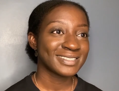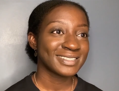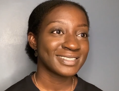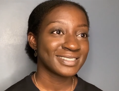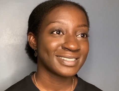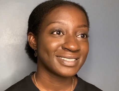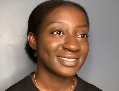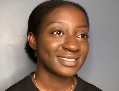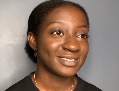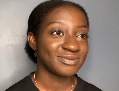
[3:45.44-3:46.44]

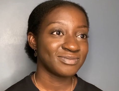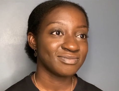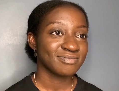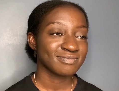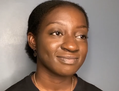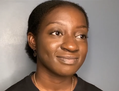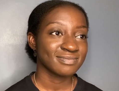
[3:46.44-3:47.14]
Nobody speaks.